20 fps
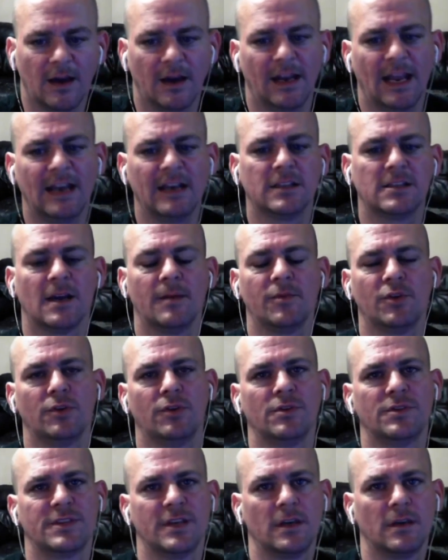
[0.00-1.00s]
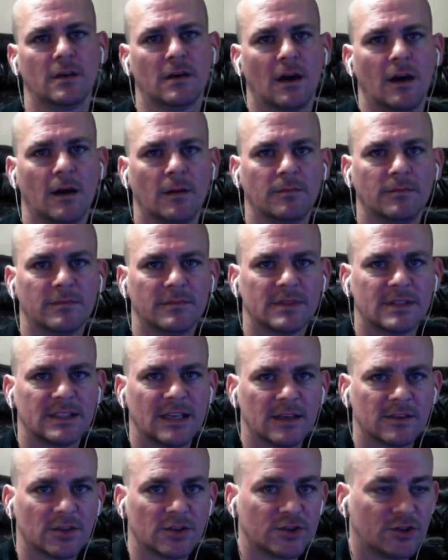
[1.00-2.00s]
Anytime you're using
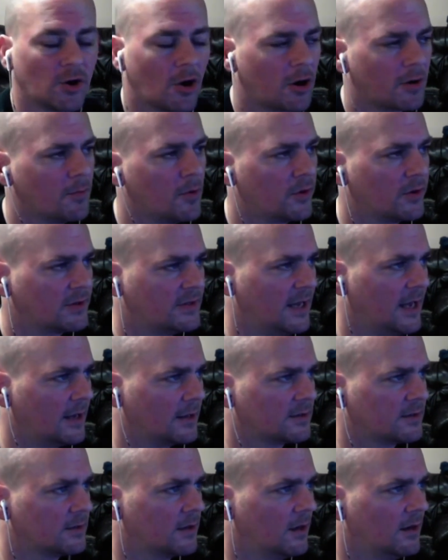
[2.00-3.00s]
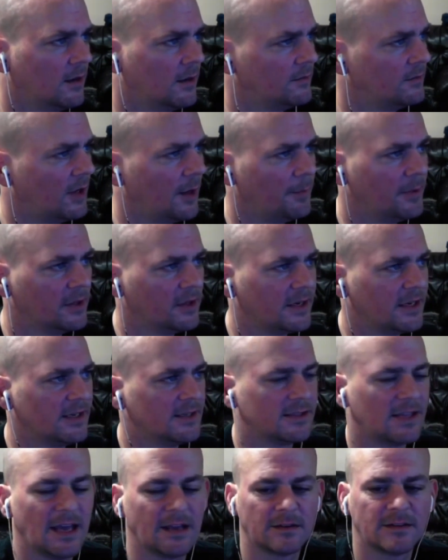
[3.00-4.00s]
Cecil's dark mode attacks, abilities
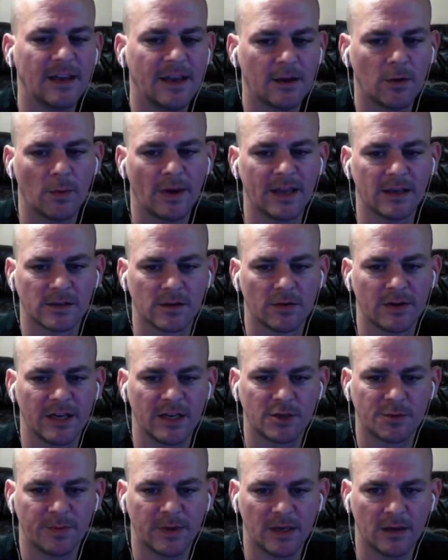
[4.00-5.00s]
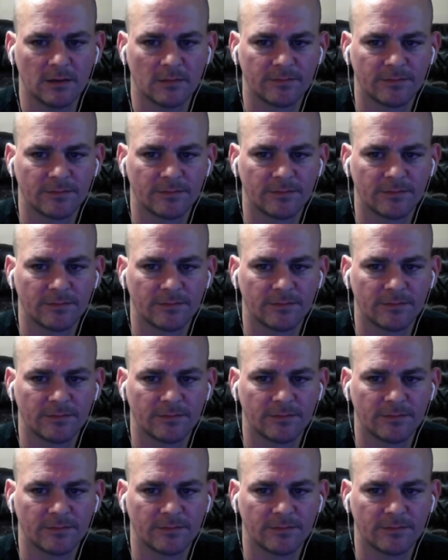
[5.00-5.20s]
that take away his own HP,